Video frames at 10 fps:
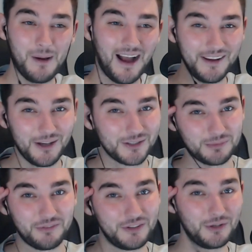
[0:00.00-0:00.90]
But I know
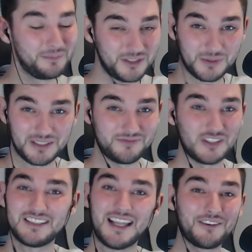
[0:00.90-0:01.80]
some of the numbers, which
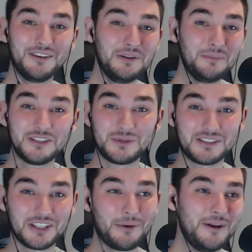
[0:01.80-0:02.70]
the staggering numbers
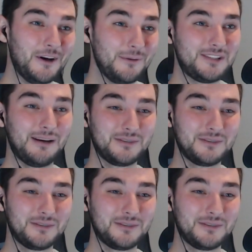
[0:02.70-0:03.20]
which are coming up.